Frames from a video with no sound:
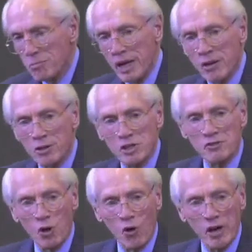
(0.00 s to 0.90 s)
makers of
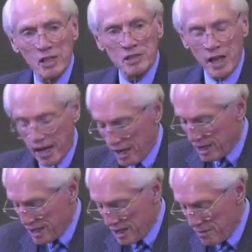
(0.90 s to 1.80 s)
toys like
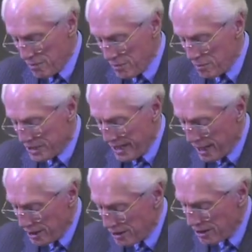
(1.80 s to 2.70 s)

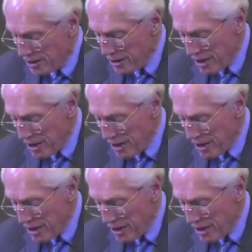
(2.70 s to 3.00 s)
Mattel.